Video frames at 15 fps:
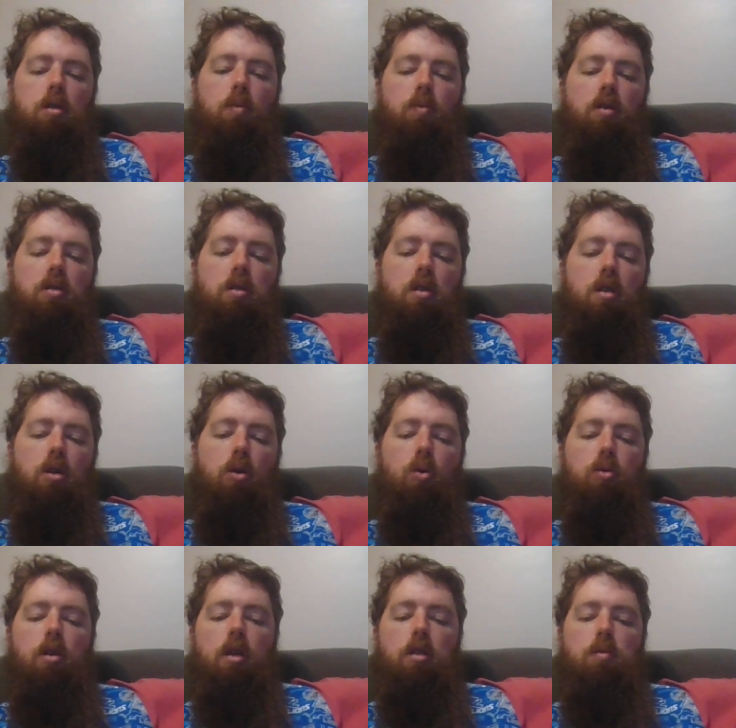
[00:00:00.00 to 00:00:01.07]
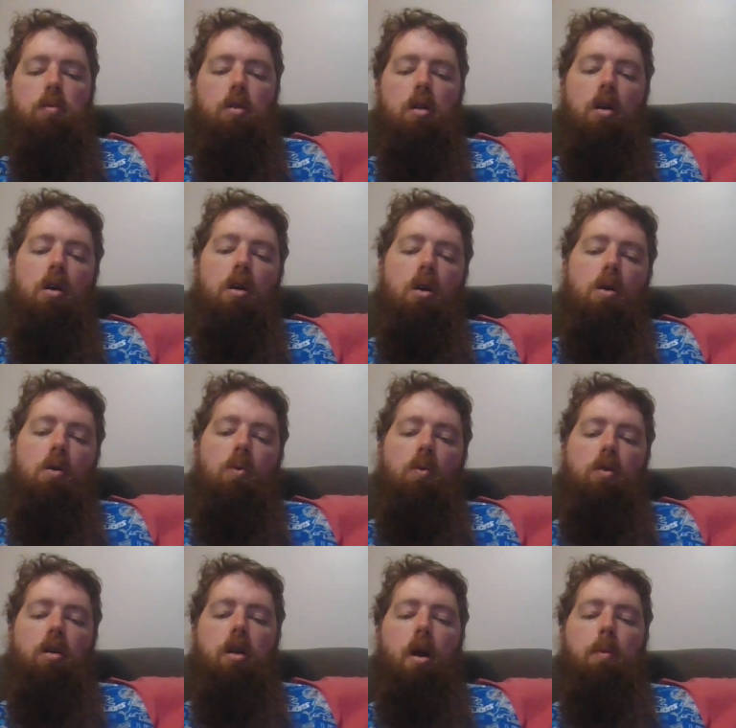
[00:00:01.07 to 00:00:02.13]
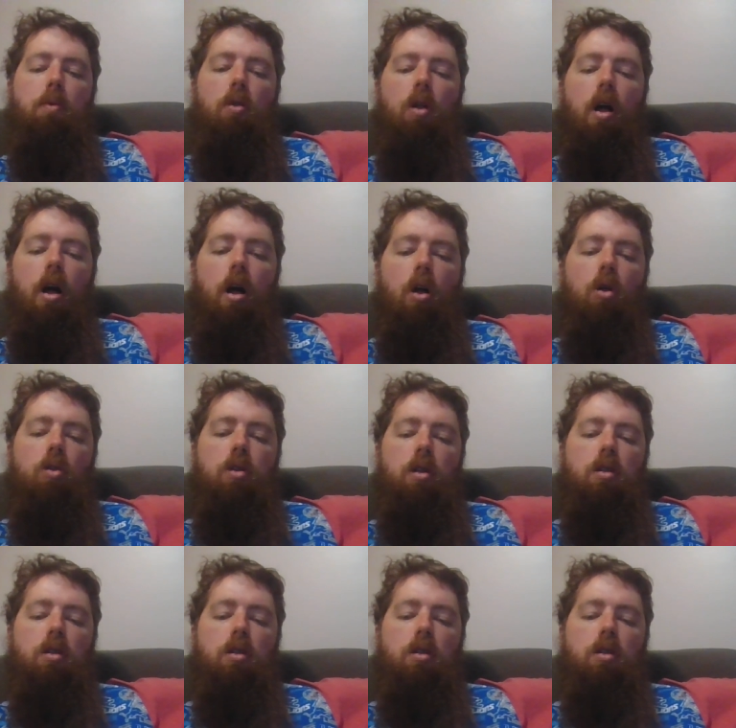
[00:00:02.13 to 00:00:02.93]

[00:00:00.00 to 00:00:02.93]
some places in the Old Testament, with a capital L